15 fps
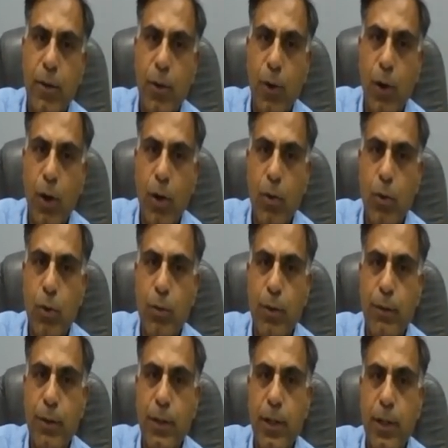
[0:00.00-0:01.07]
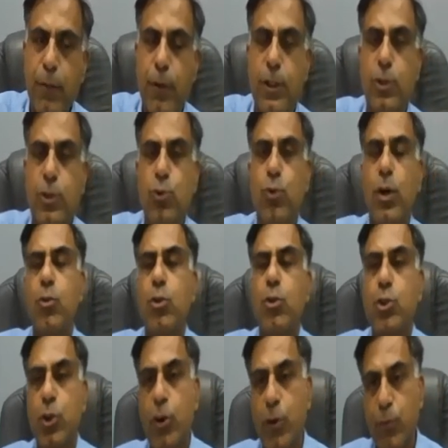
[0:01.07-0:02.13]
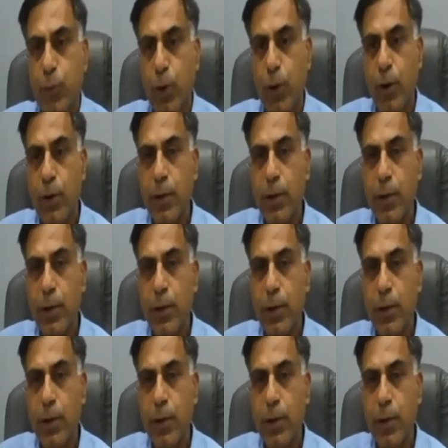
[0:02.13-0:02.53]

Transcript: or could be with reference to a question of law.